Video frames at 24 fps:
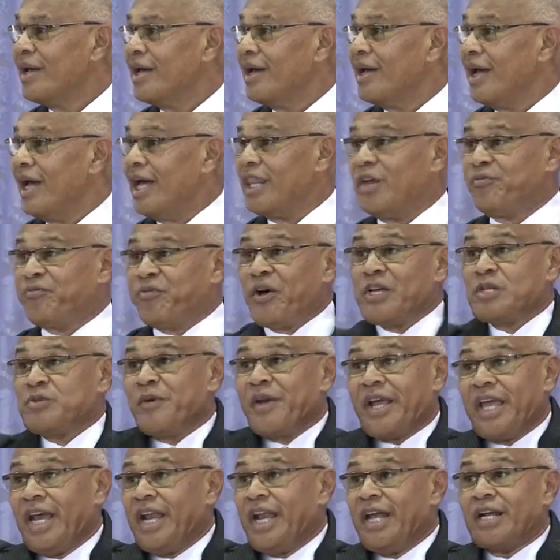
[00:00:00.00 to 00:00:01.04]
In the first
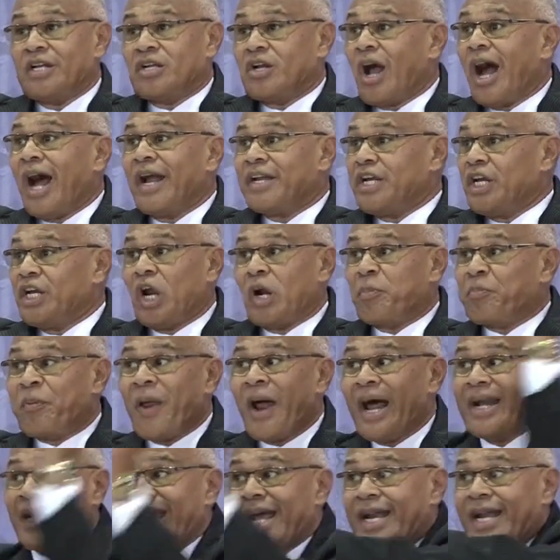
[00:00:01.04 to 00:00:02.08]
beginning, God did not
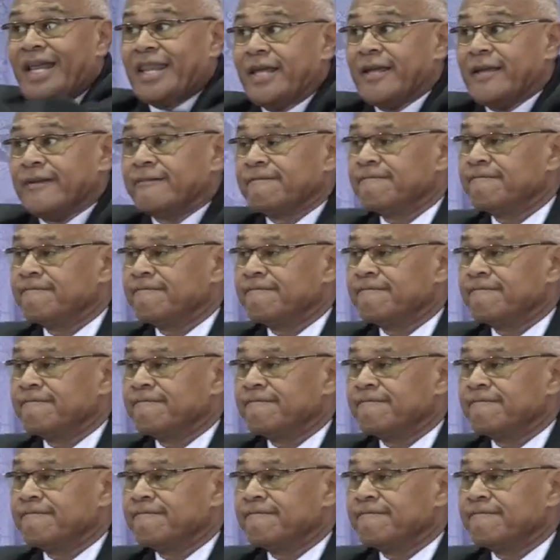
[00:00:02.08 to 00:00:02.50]
plant anything.